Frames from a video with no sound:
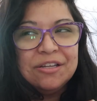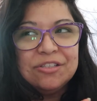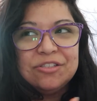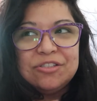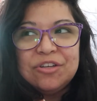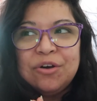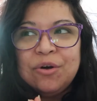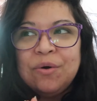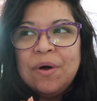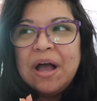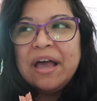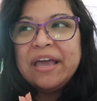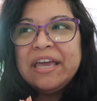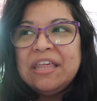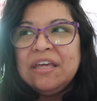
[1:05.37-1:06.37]
So
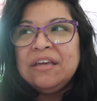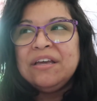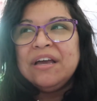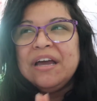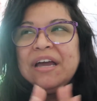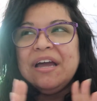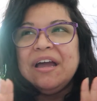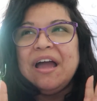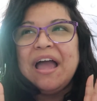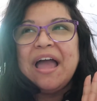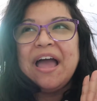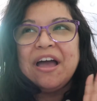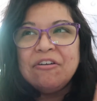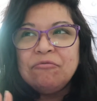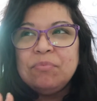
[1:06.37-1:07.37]
I
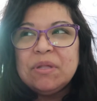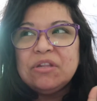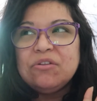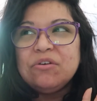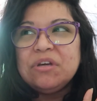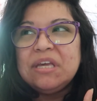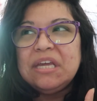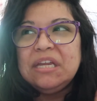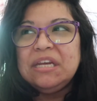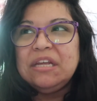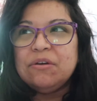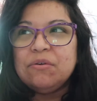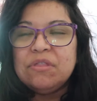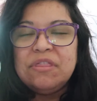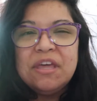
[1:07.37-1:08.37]
have been looking here and